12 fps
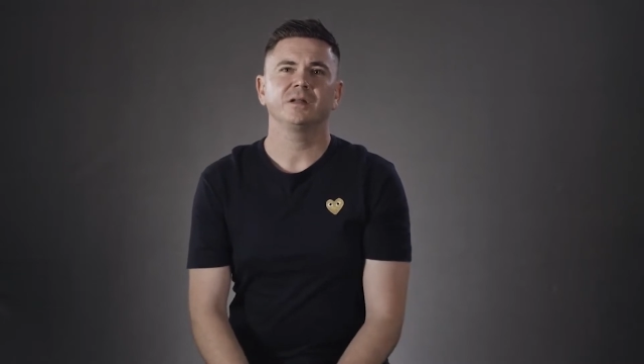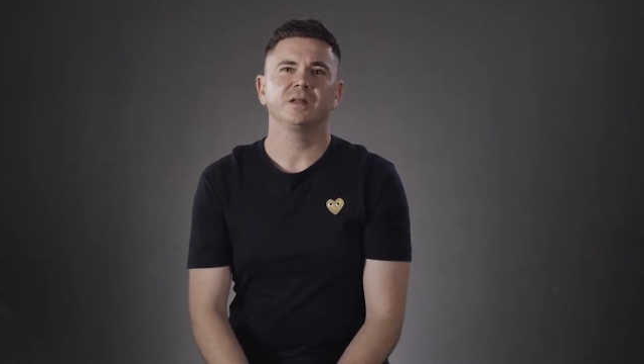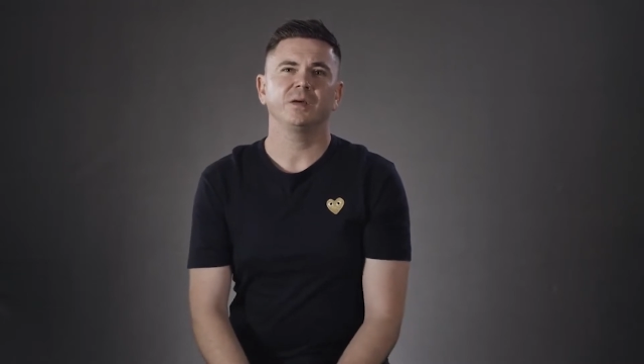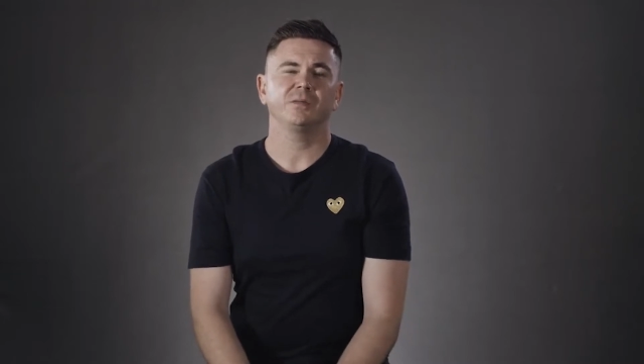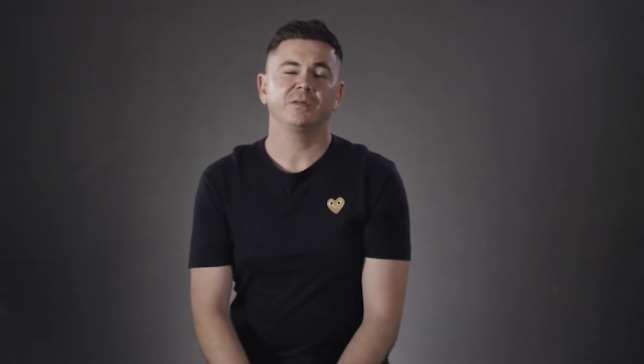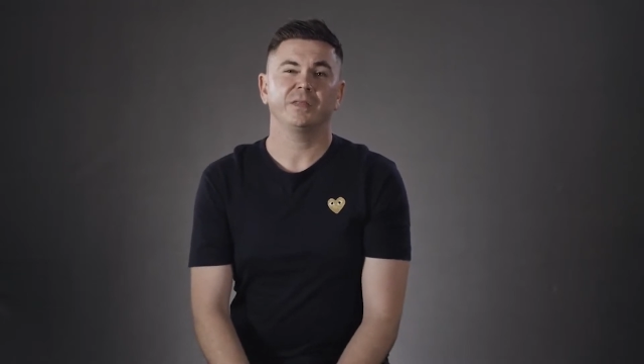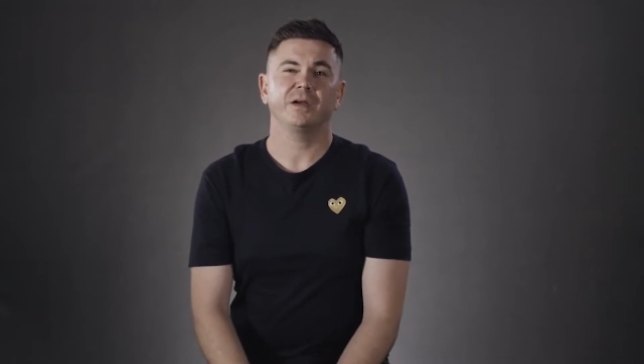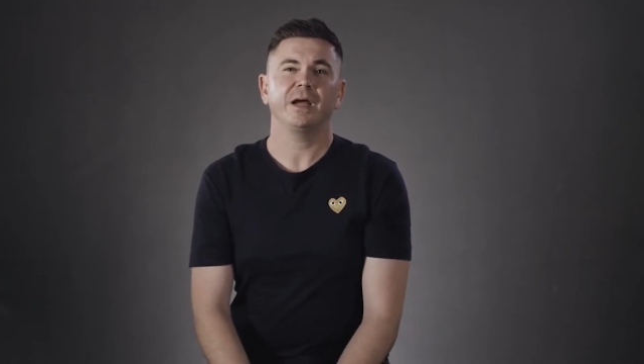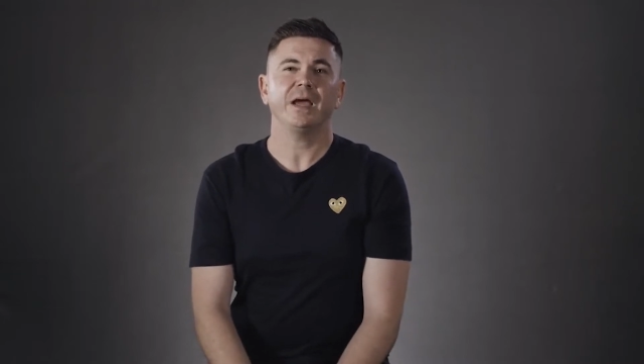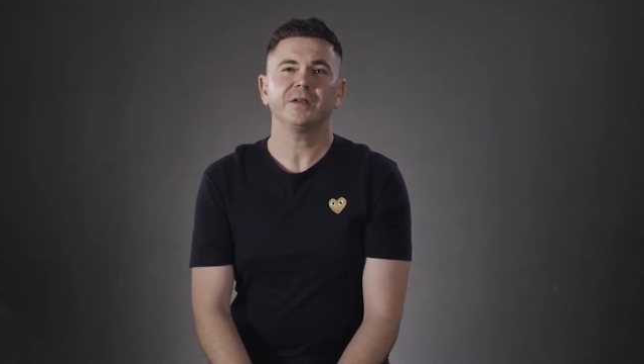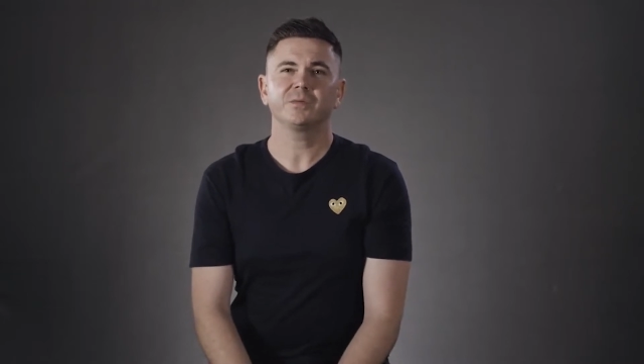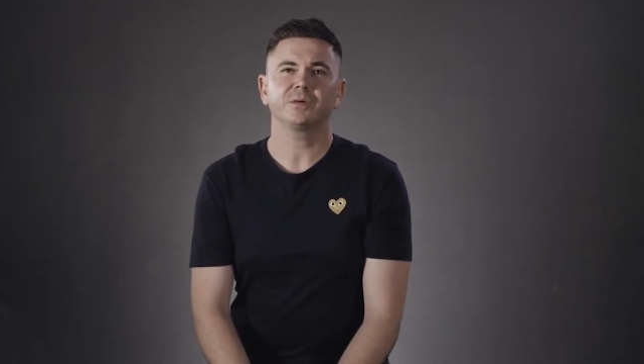they were, their
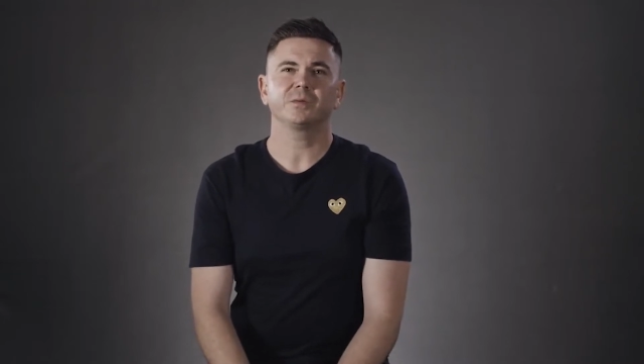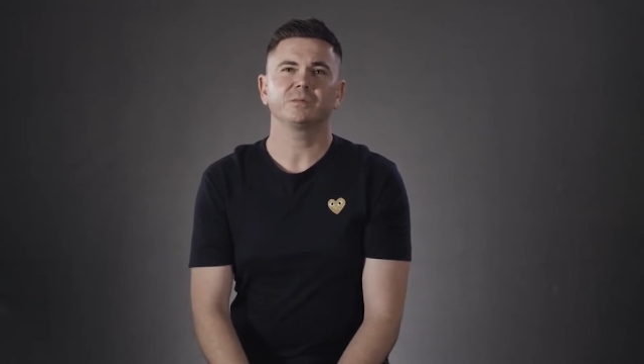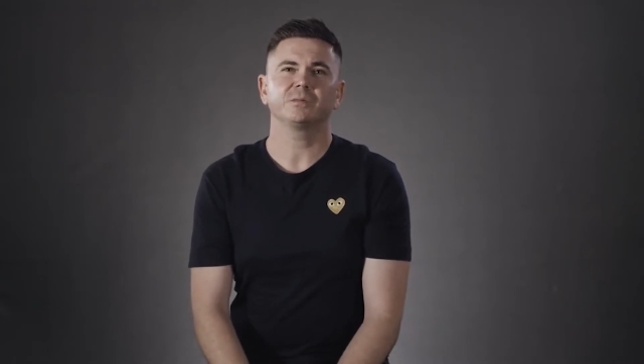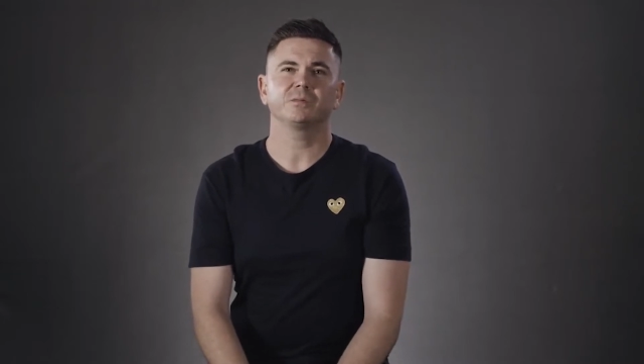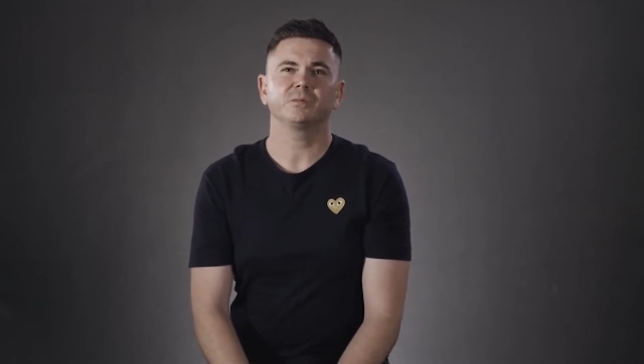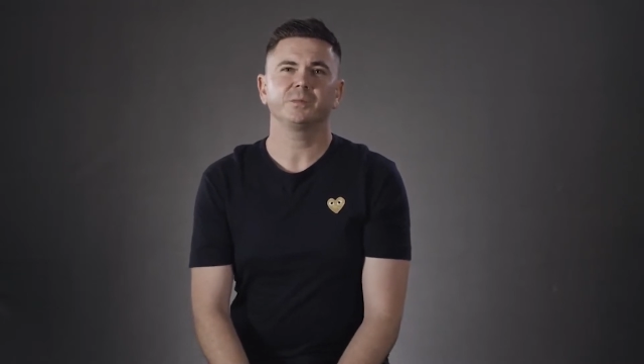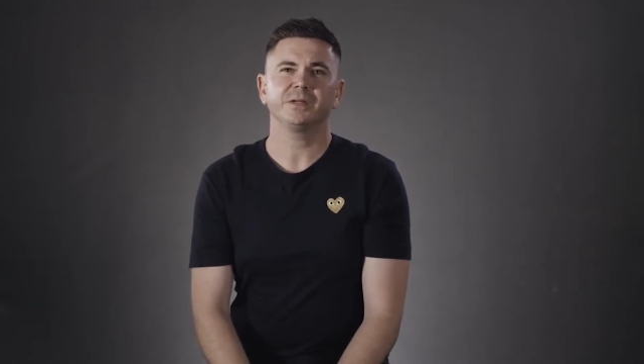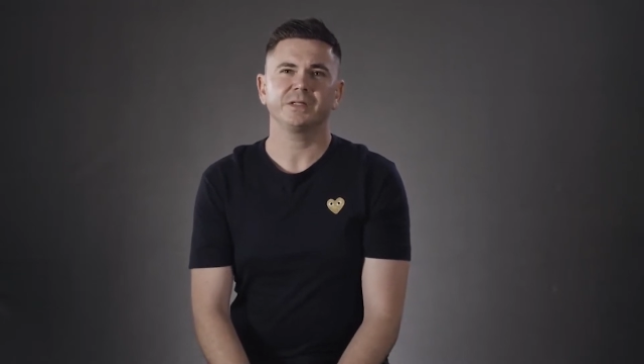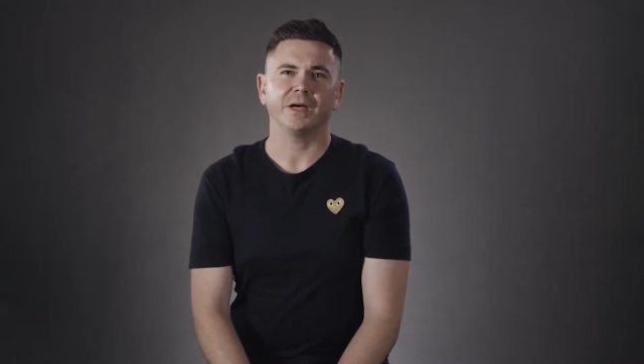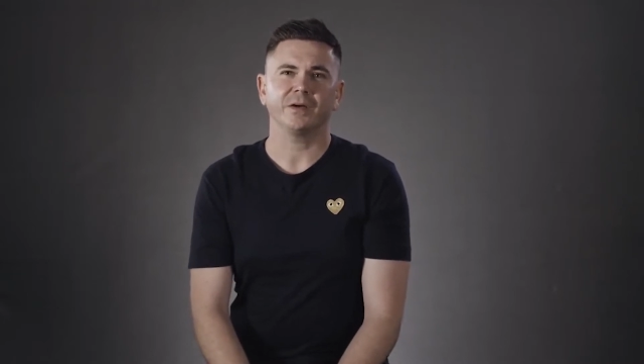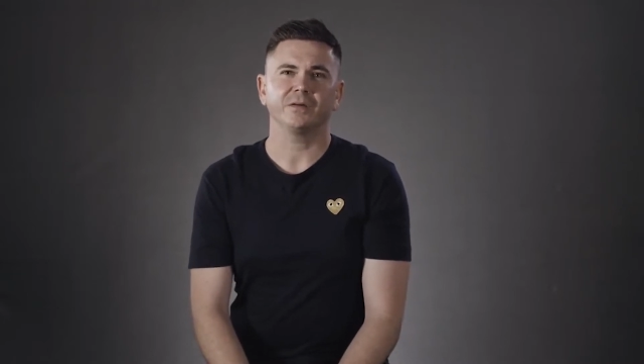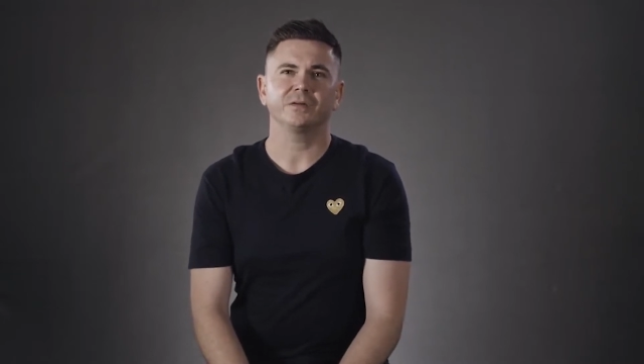heads were, would be
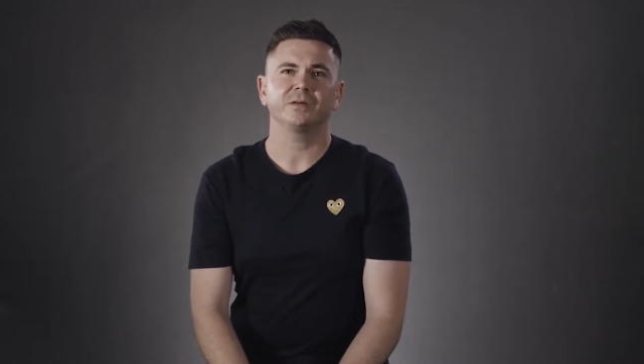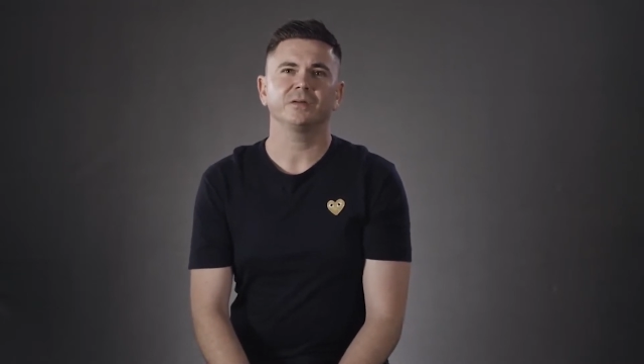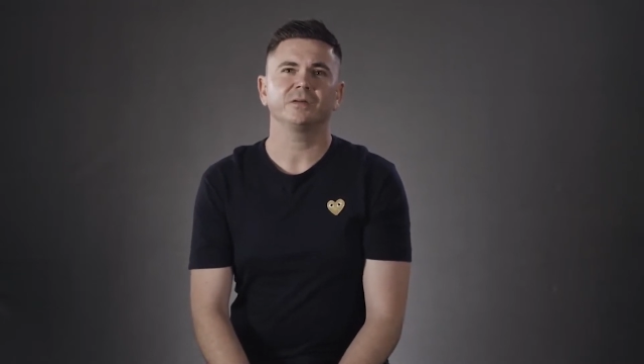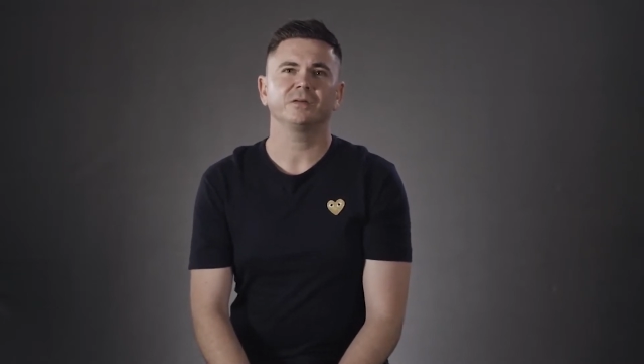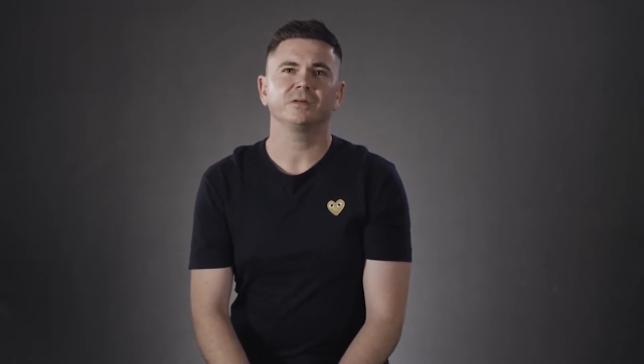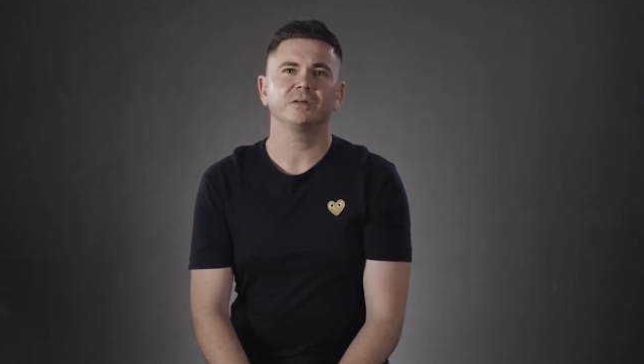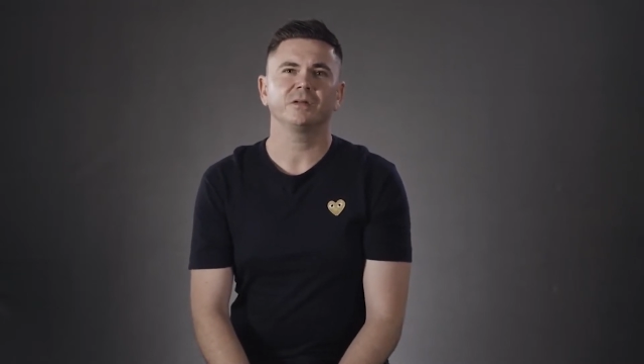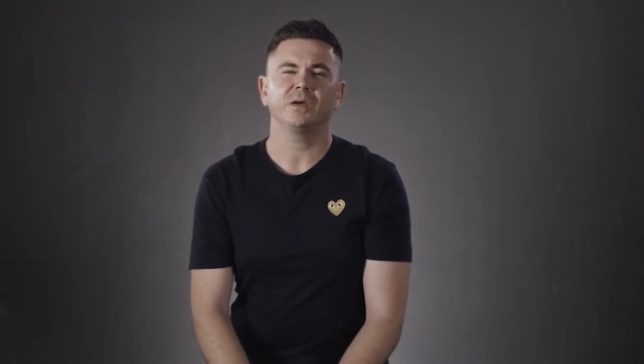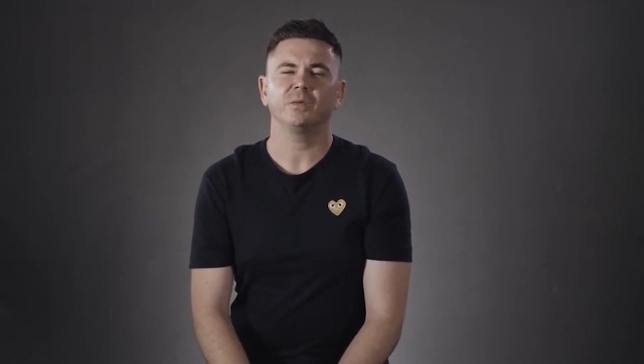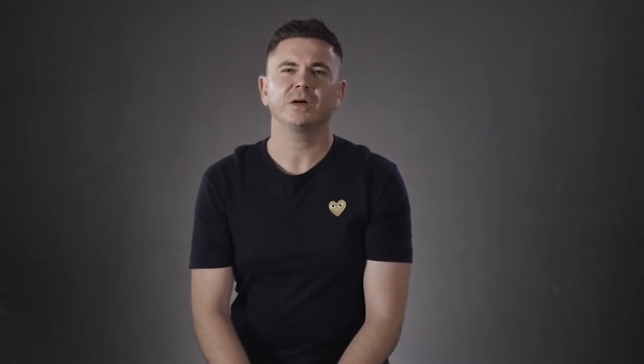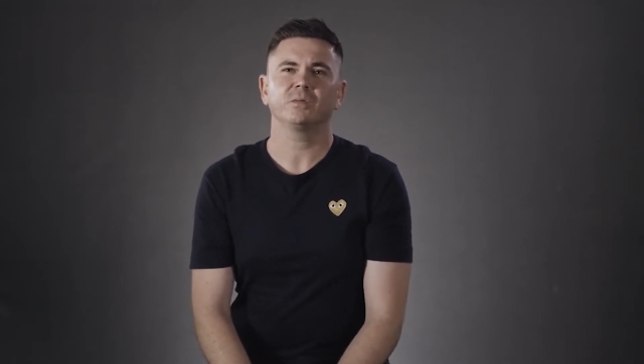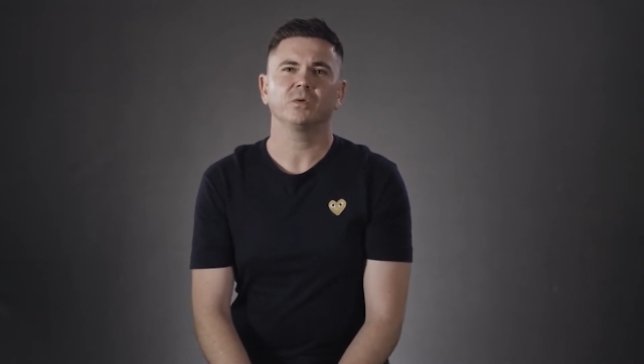down and
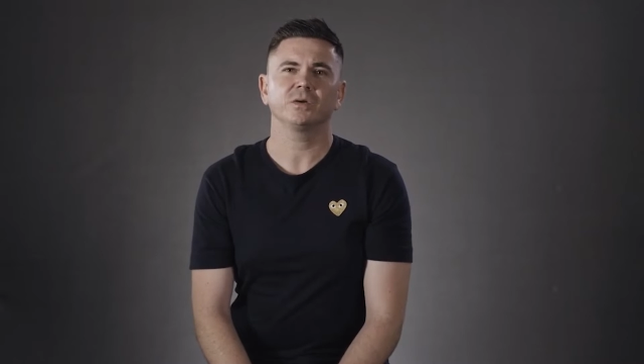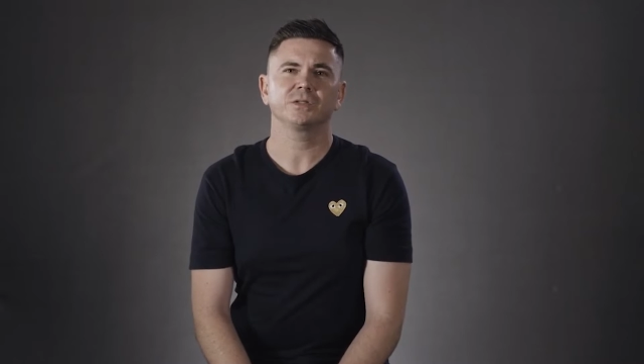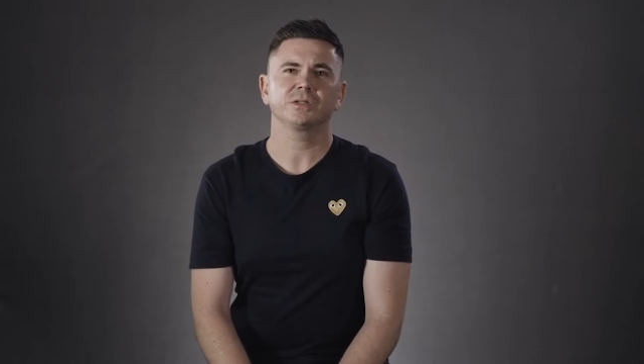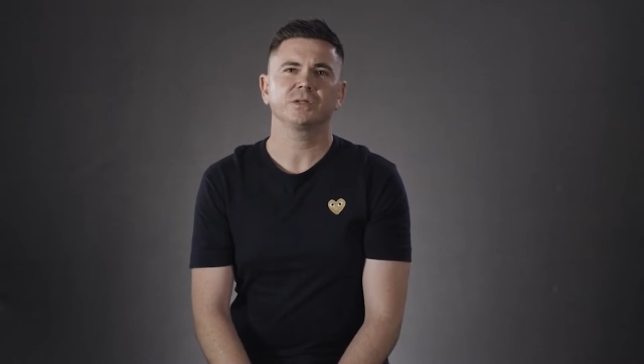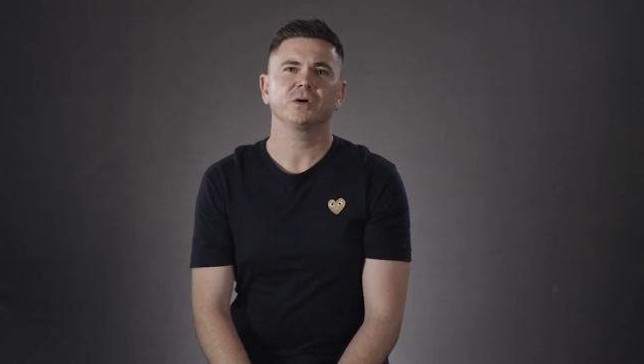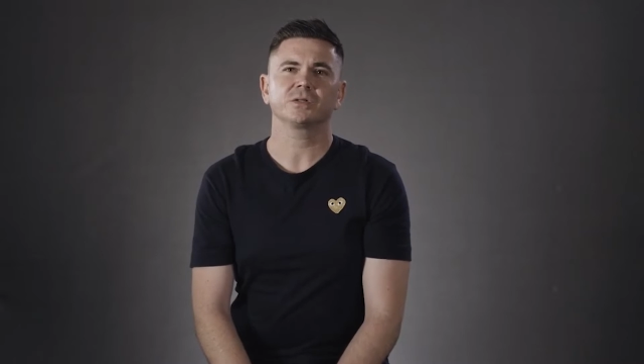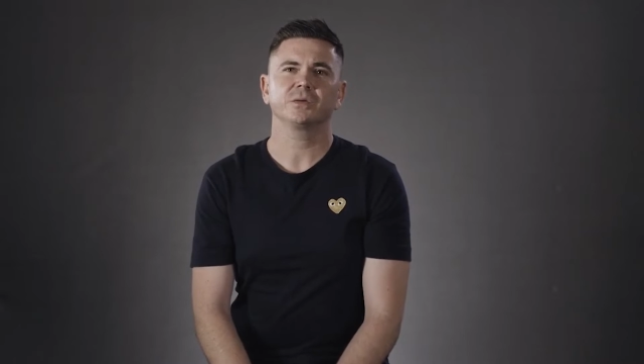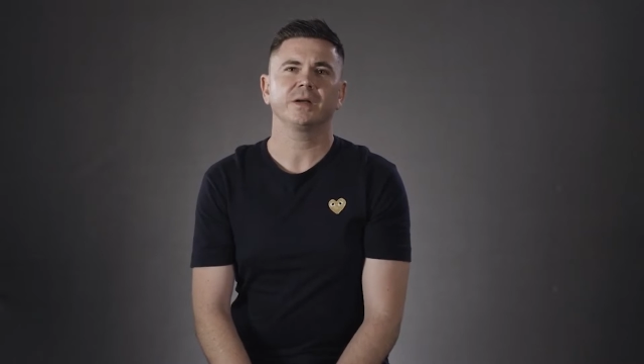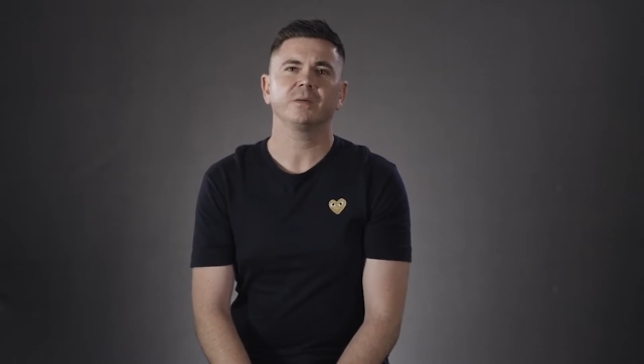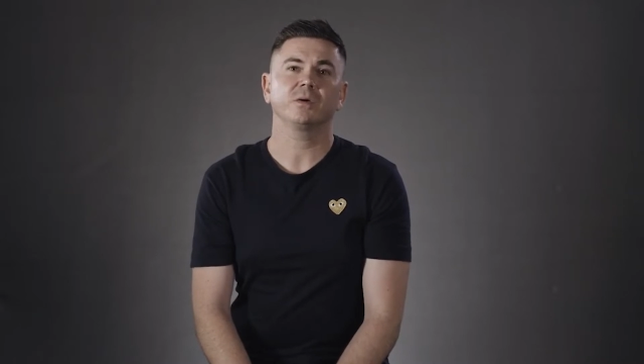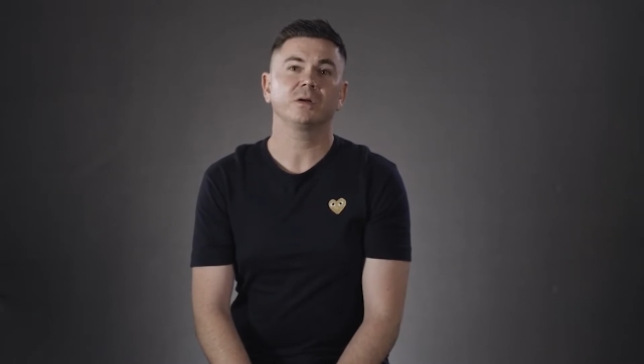they weren't wanting to talk to